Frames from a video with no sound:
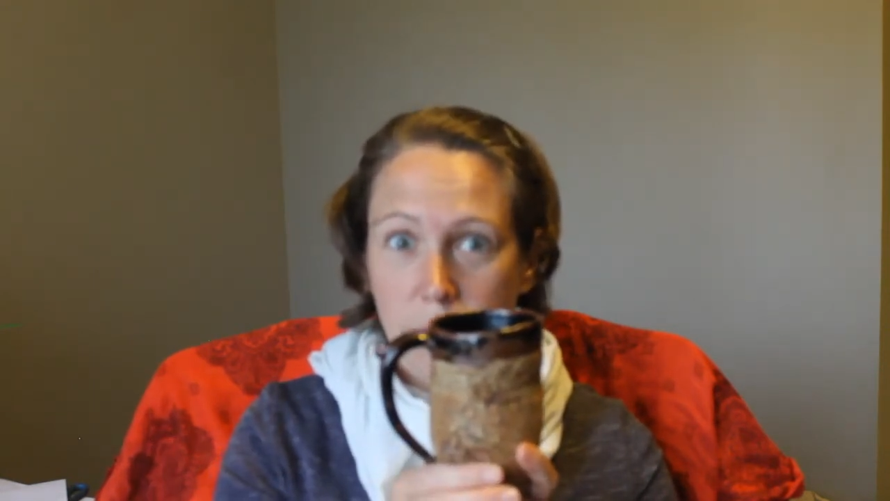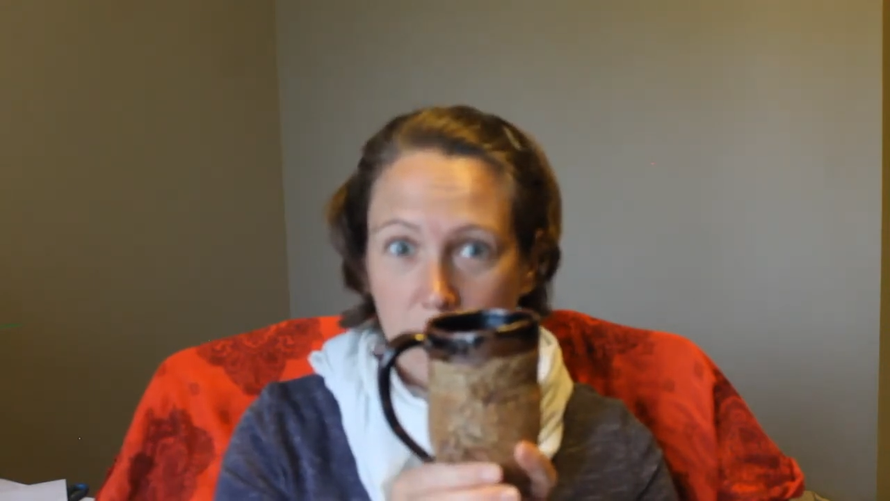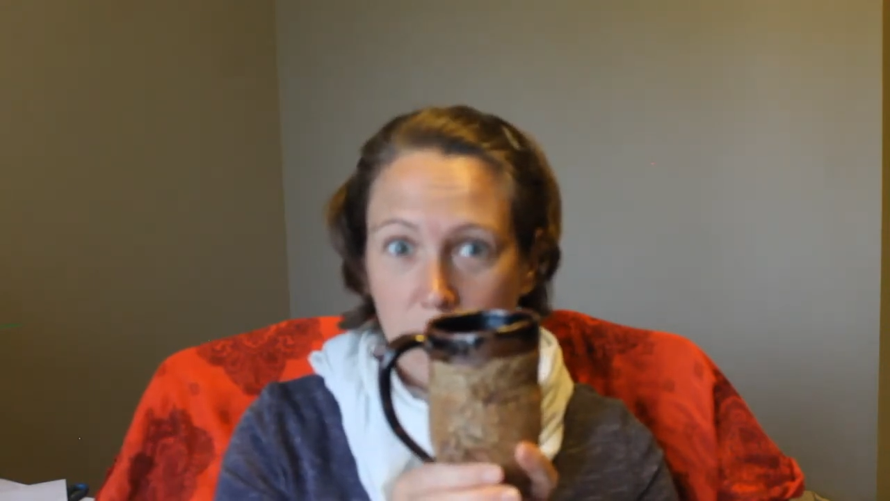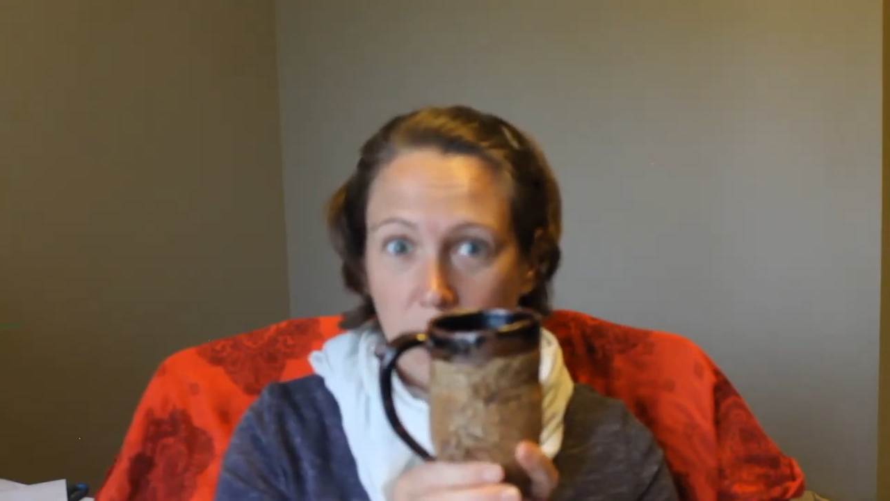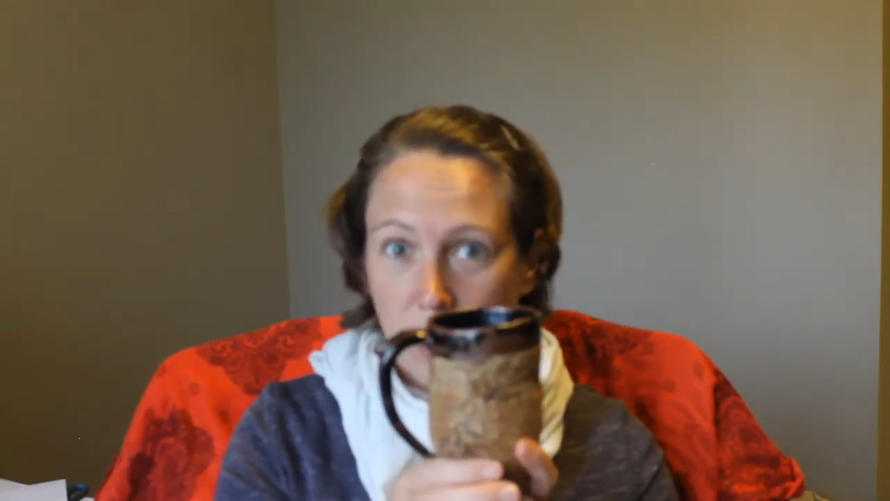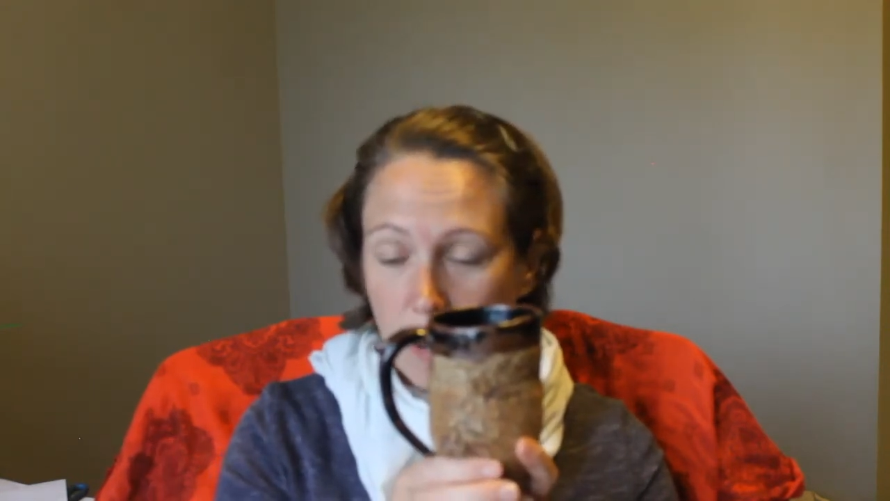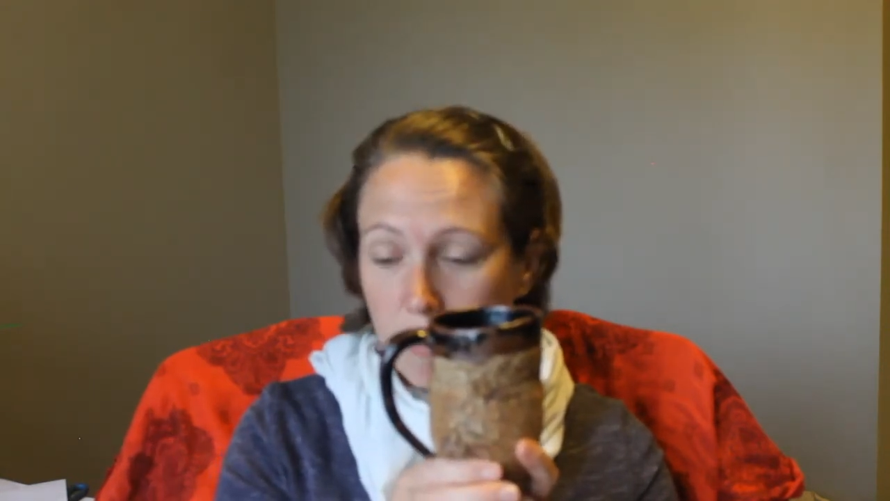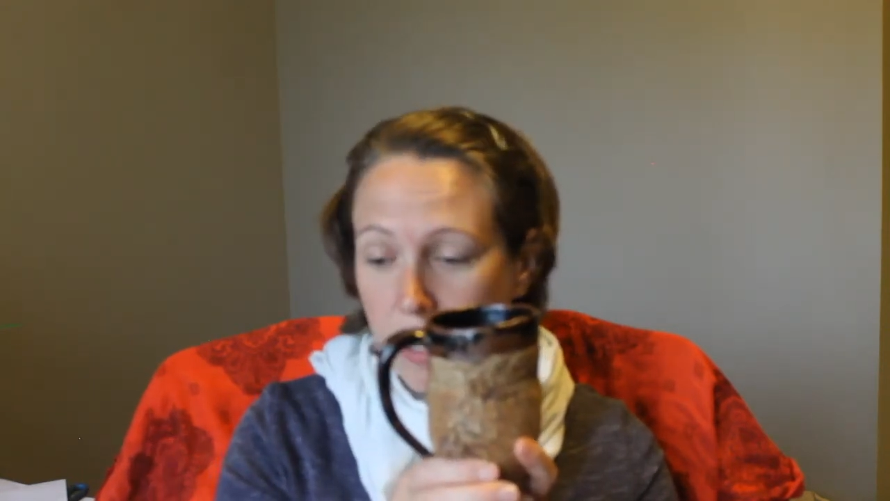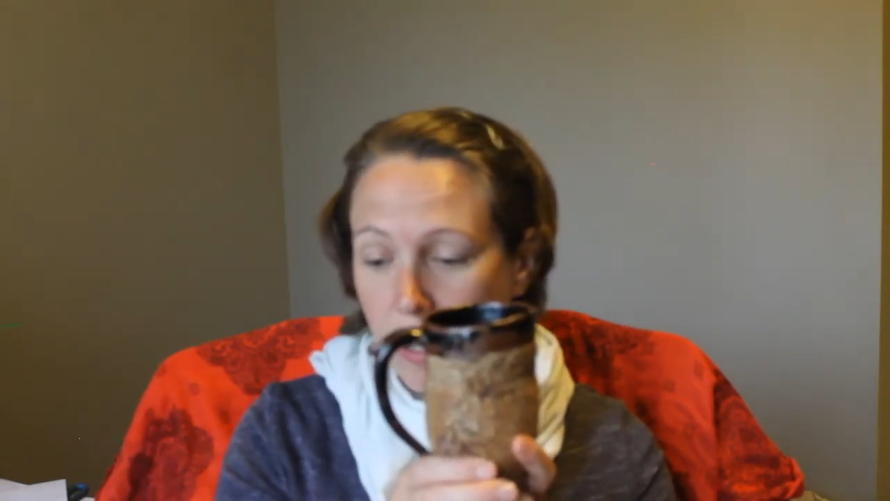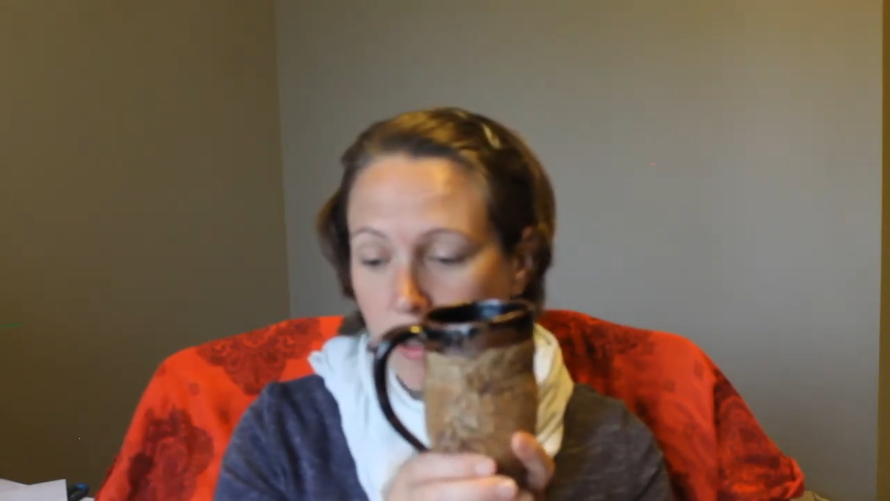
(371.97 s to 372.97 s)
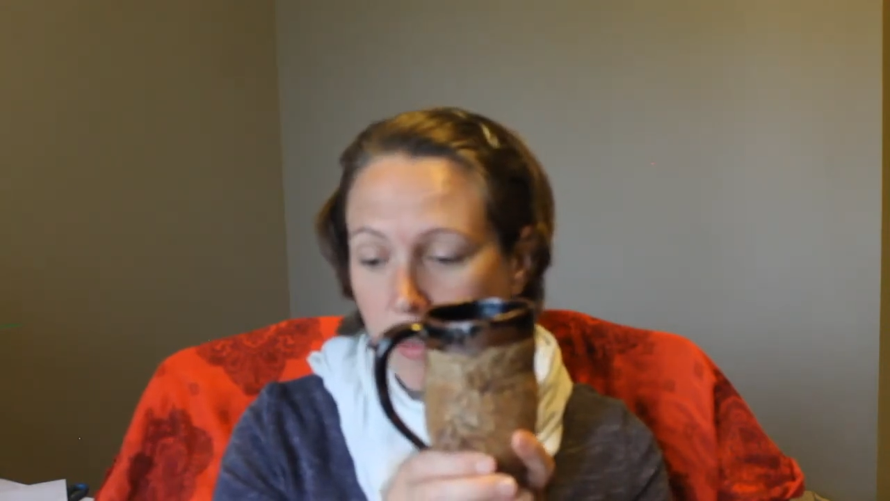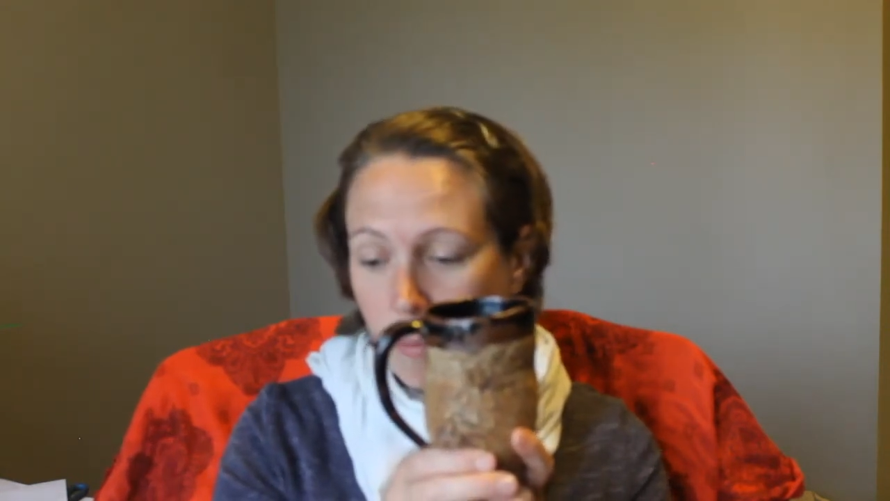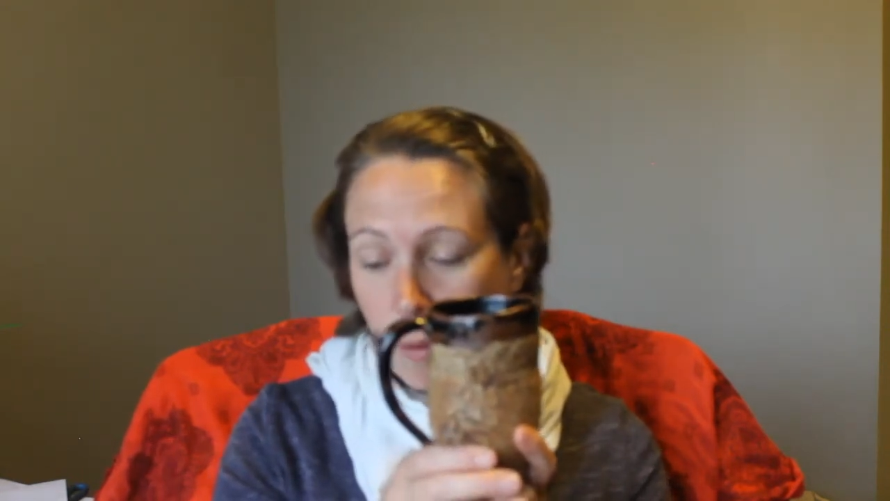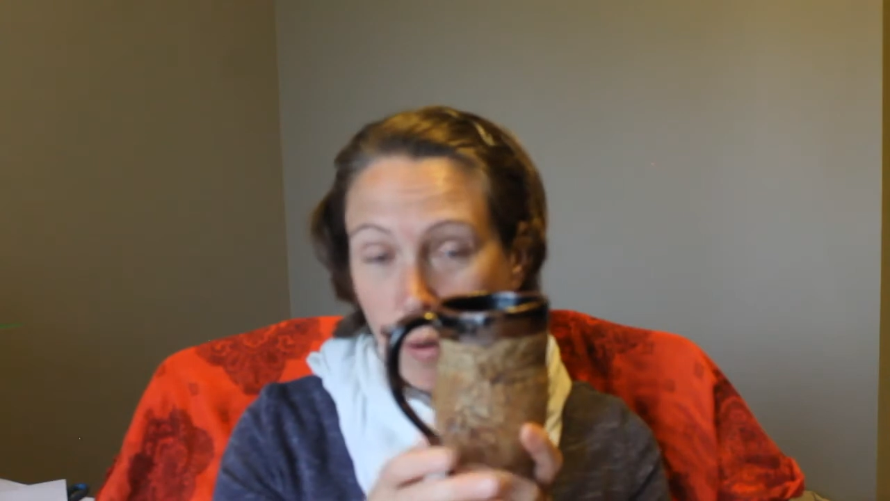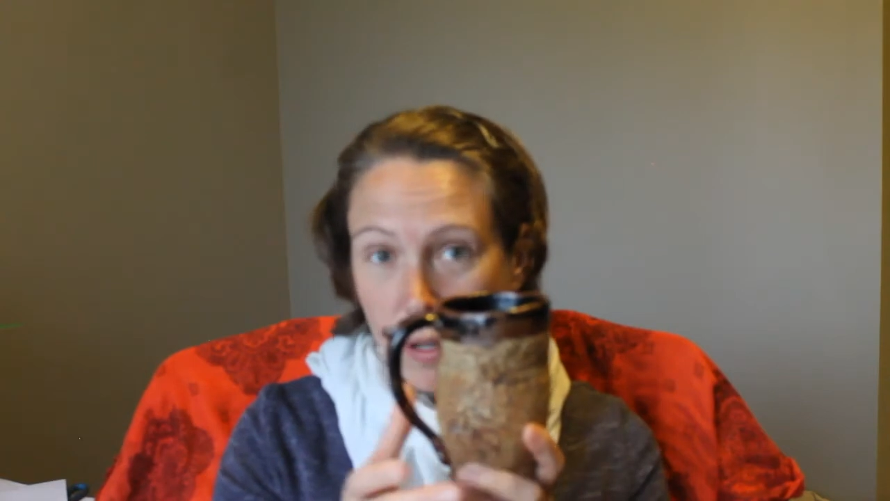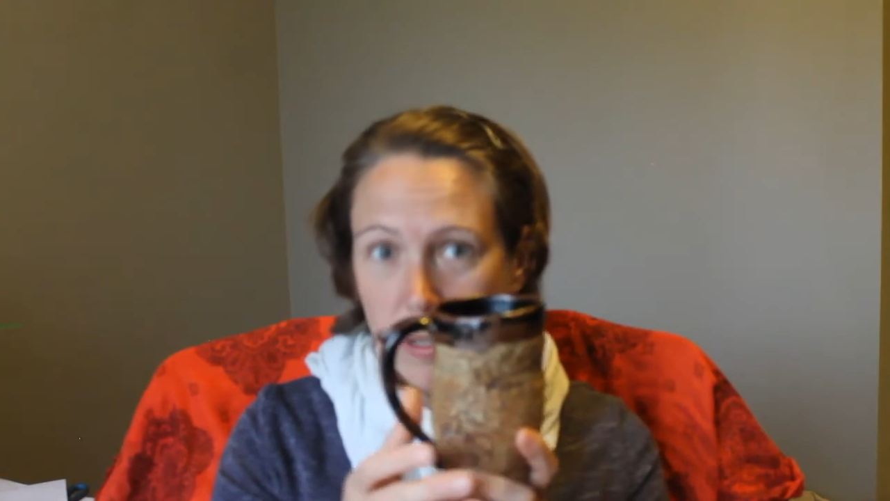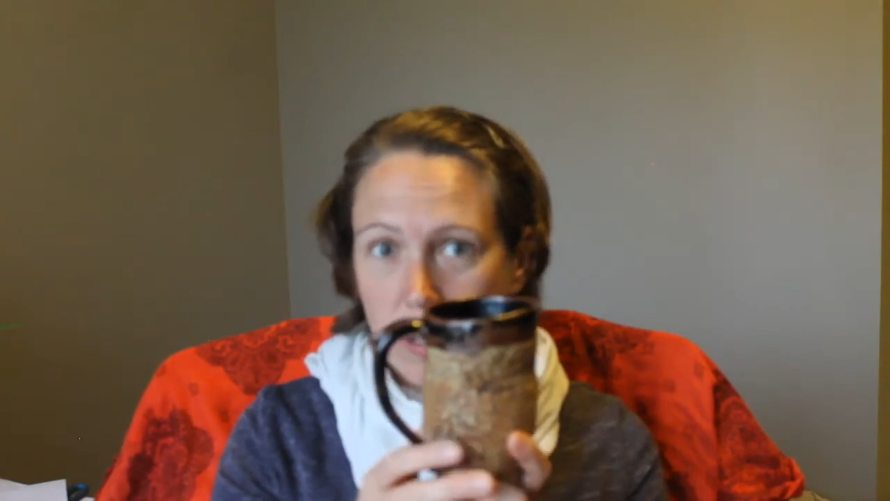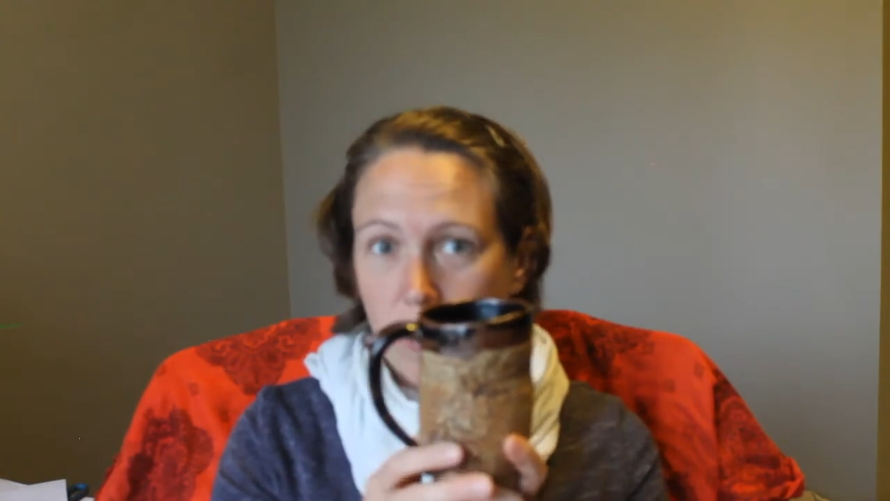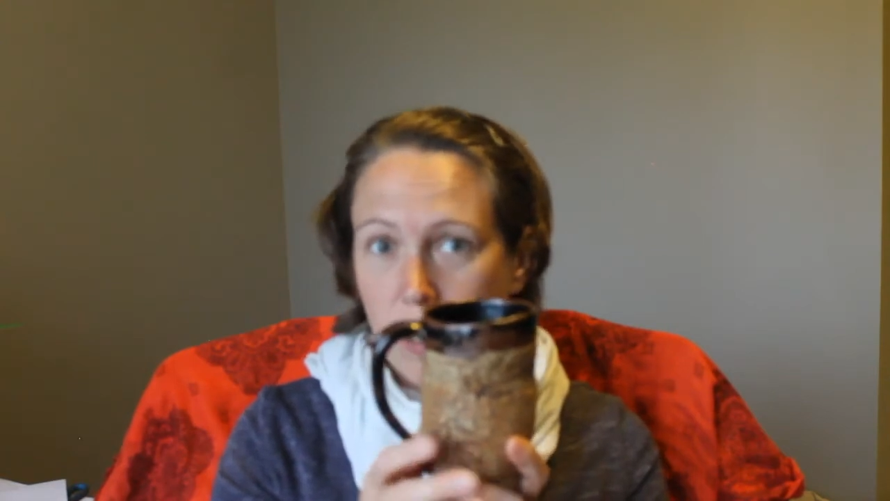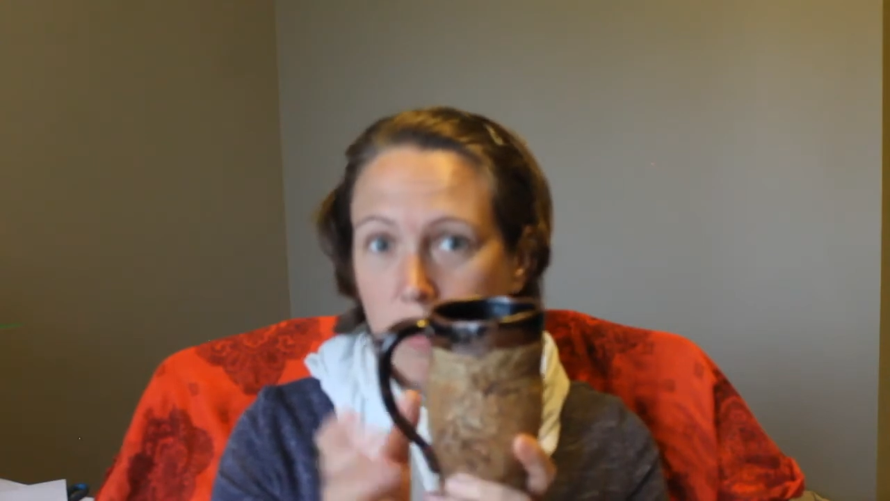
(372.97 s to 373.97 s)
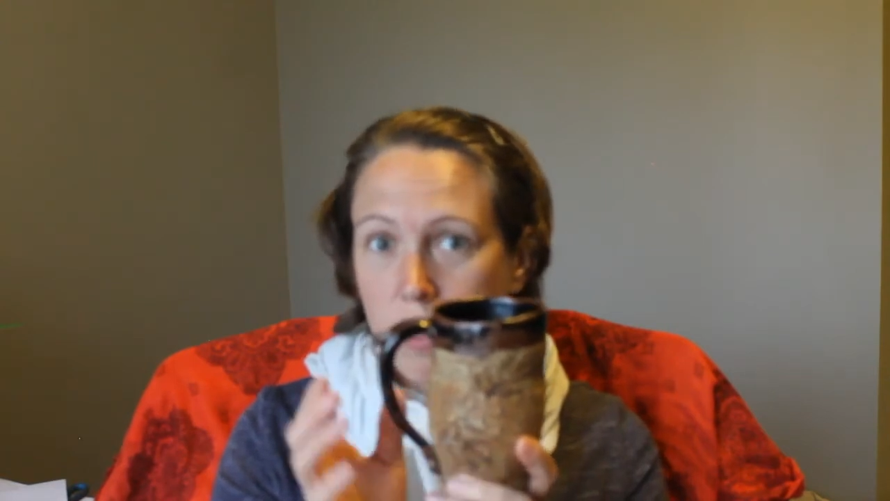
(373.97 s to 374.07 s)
finishing up, that we weren't in studio.